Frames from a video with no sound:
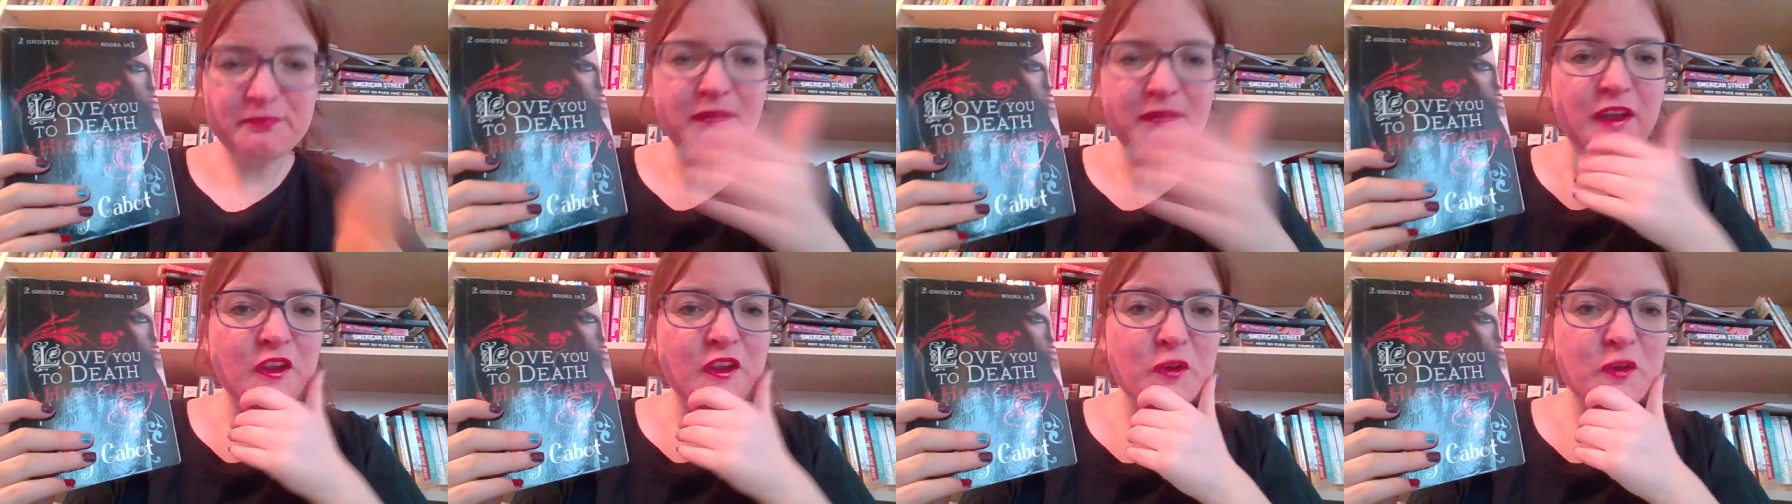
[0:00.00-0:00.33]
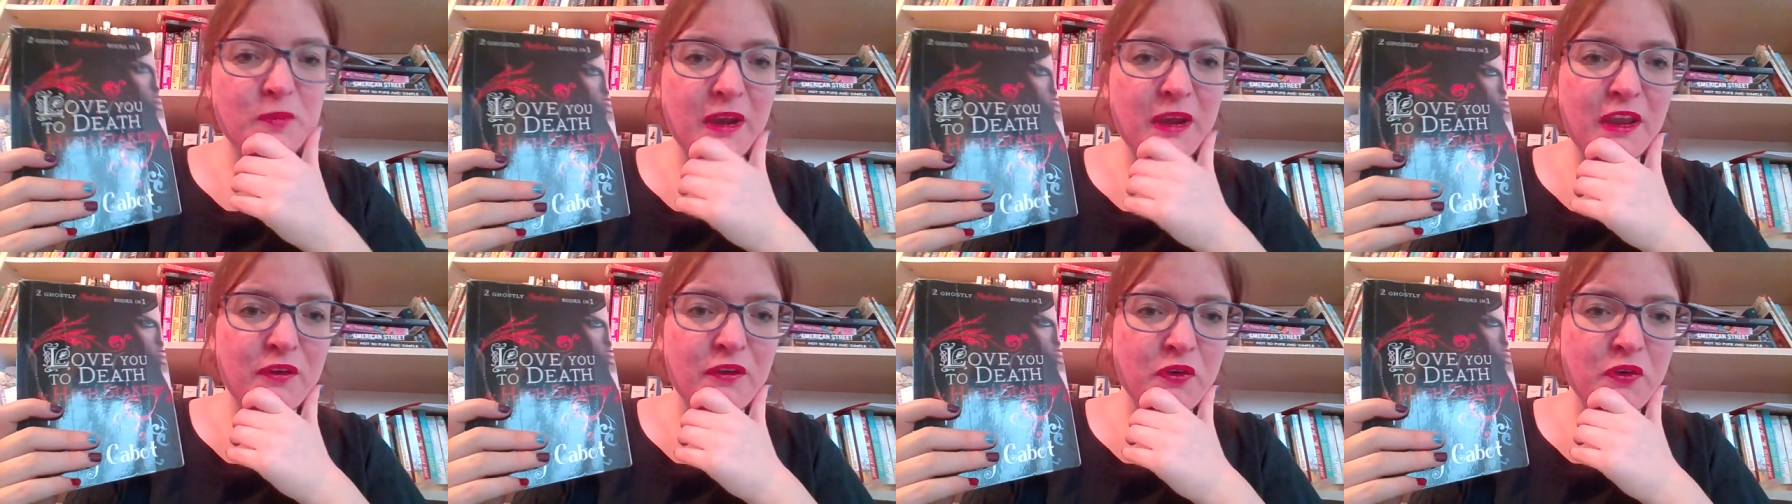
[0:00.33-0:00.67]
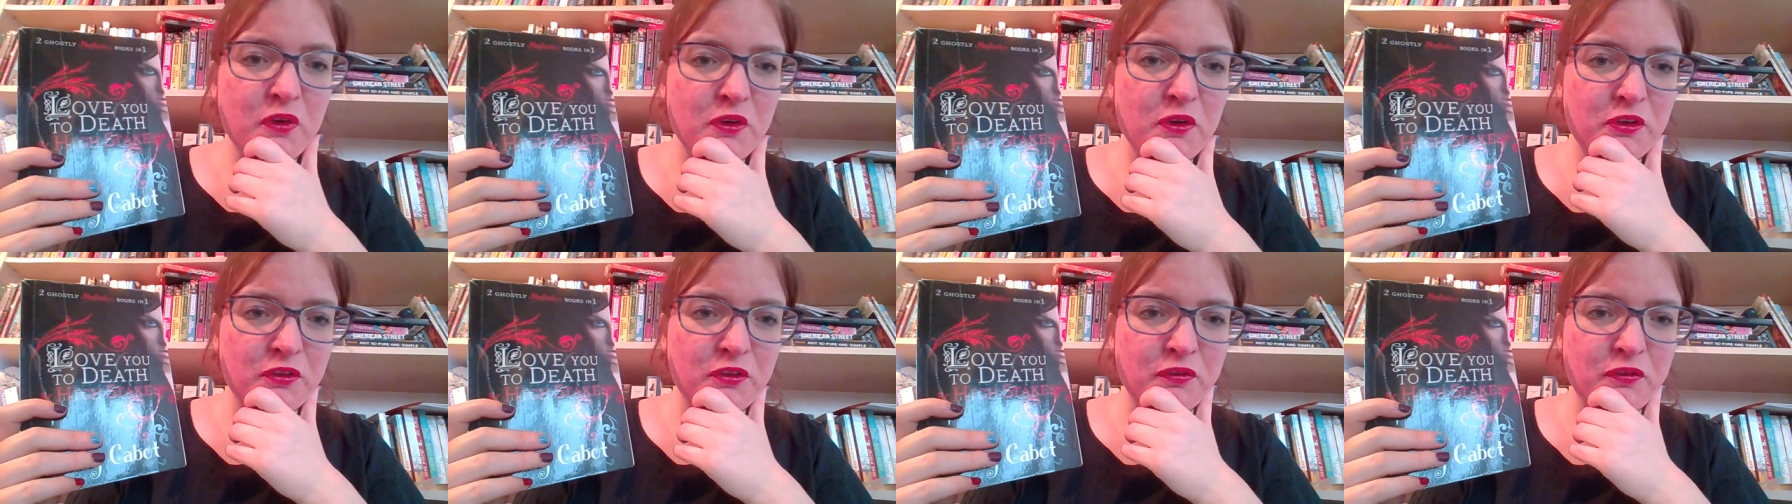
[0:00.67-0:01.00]
you might have
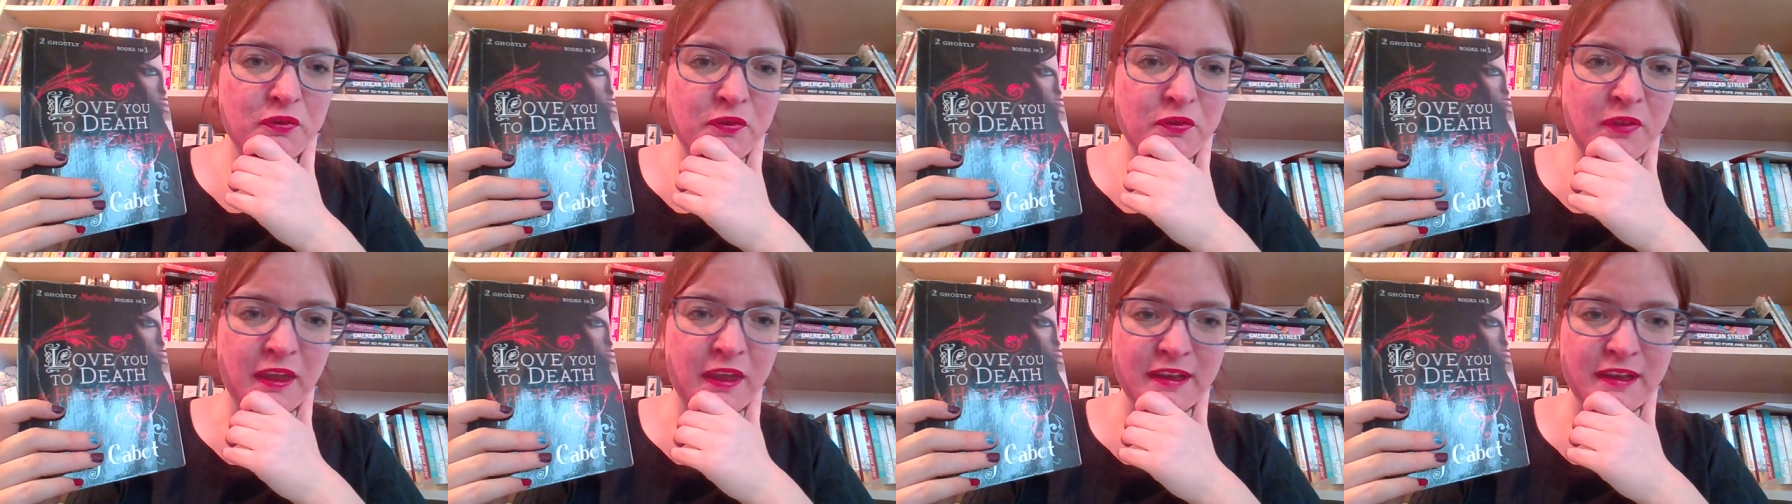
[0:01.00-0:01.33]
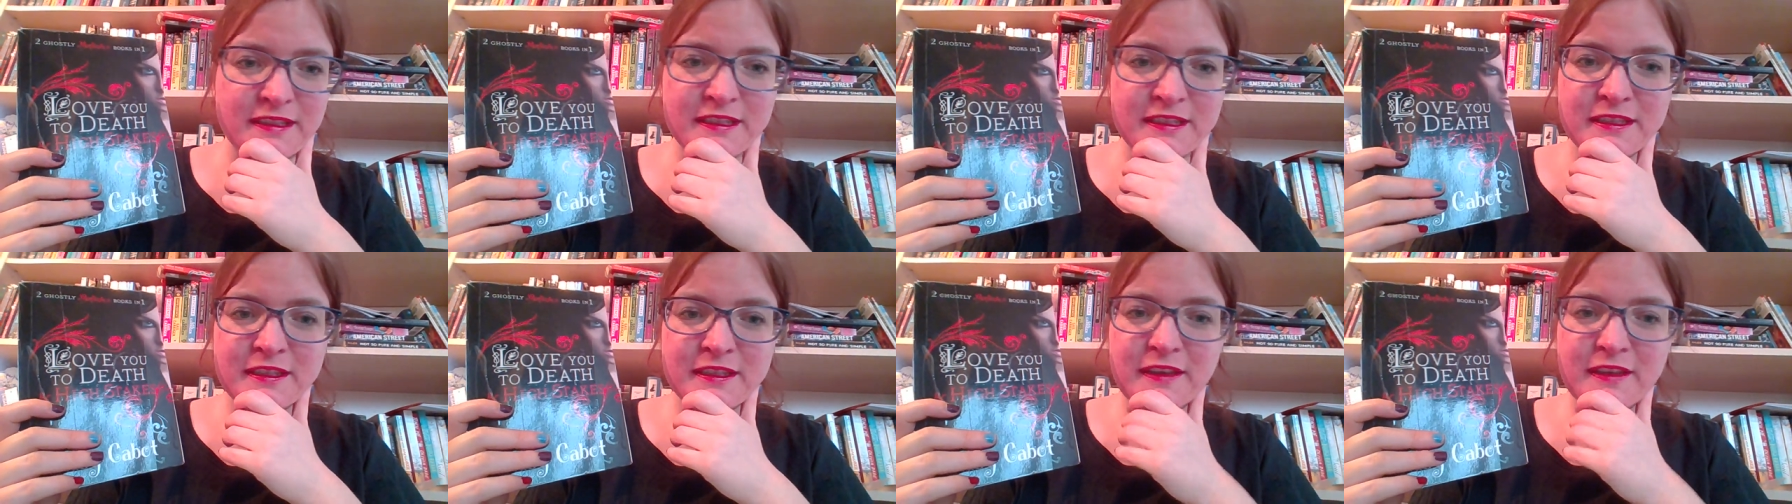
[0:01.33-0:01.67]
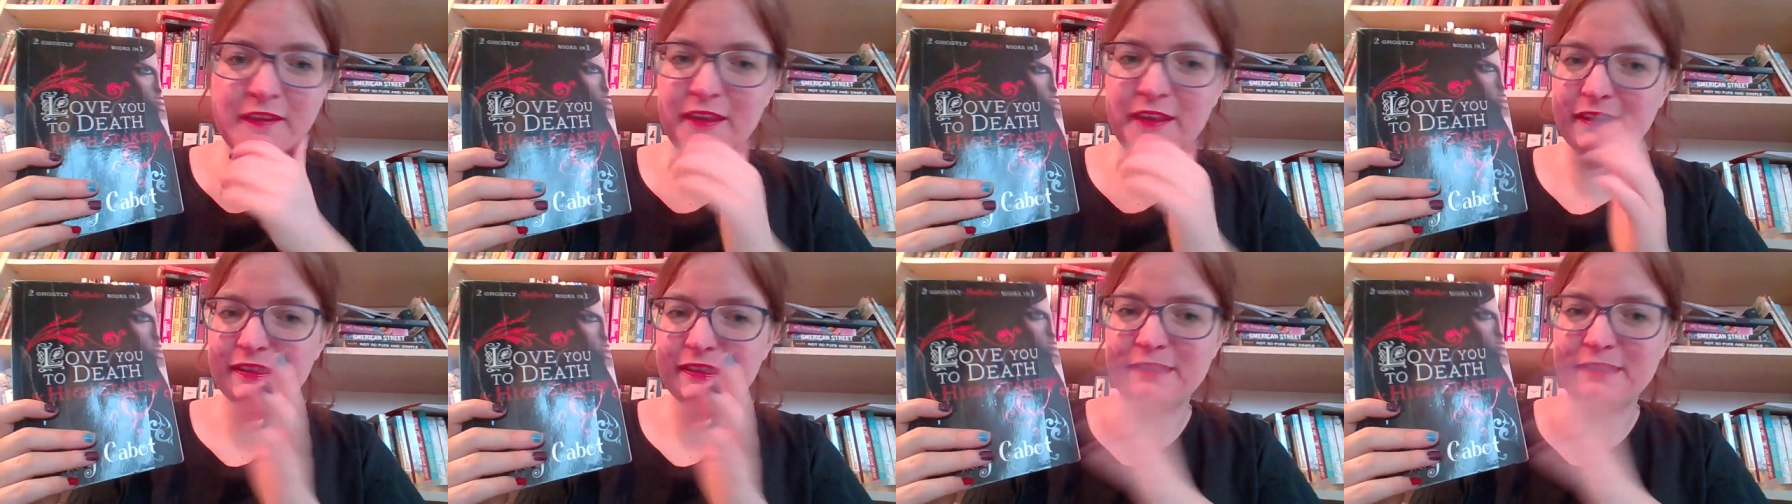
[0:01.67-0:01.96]
heard of that this